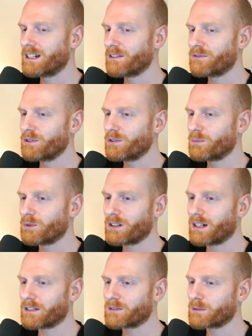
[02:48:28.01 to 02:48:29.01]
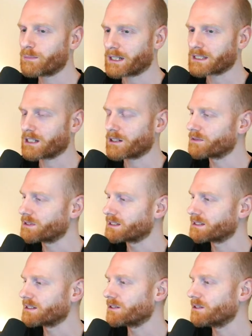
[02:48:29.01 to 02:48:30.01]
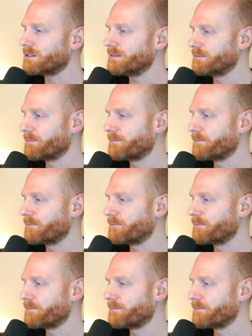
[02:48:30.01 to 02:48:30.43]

few more $100 out of this, you know?